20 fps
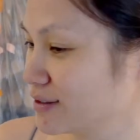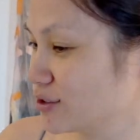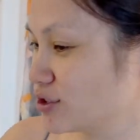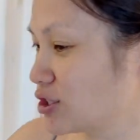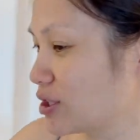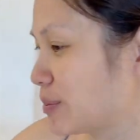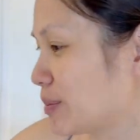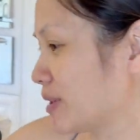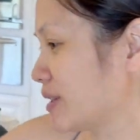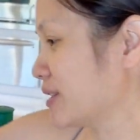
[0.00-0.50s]

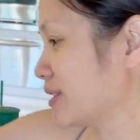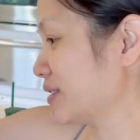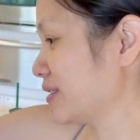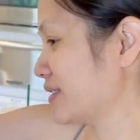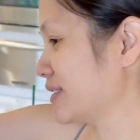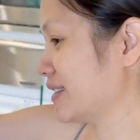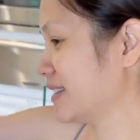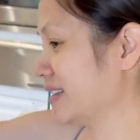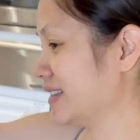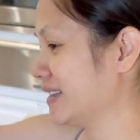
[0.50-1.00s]
it us.
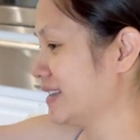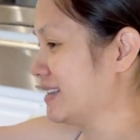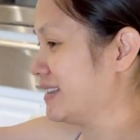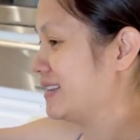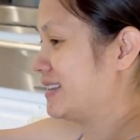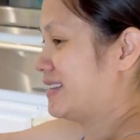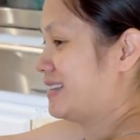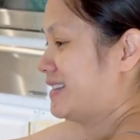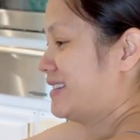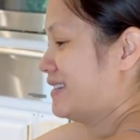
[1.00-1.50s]
Ripping
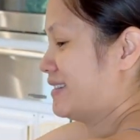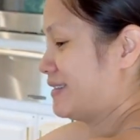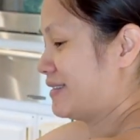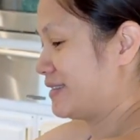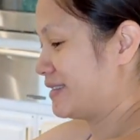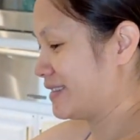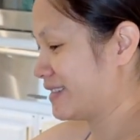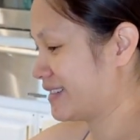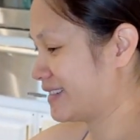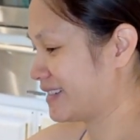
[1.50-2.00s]
you off of
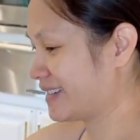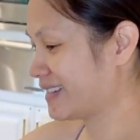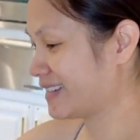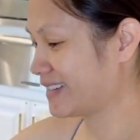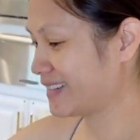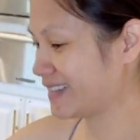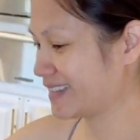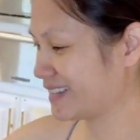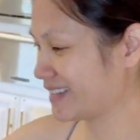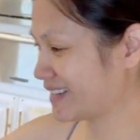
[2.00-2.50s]
some
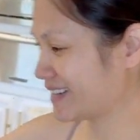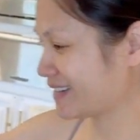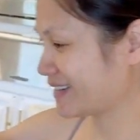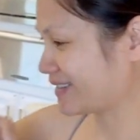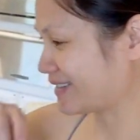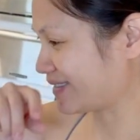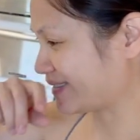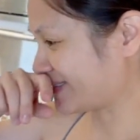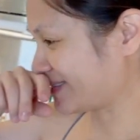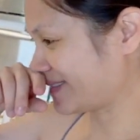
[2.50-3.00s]
ferrets. I
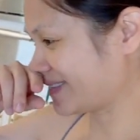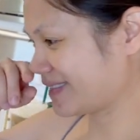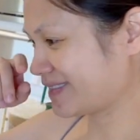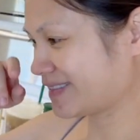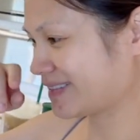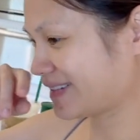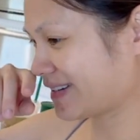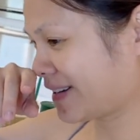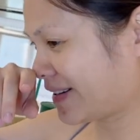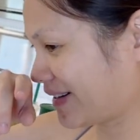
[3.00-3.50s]
know.
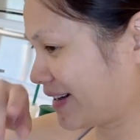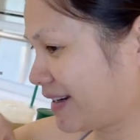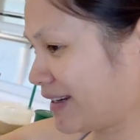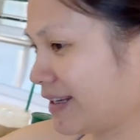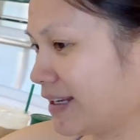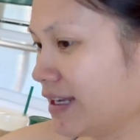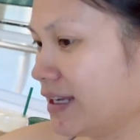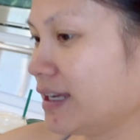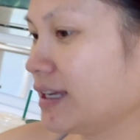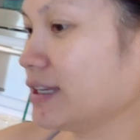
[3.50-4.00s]
All right. All right.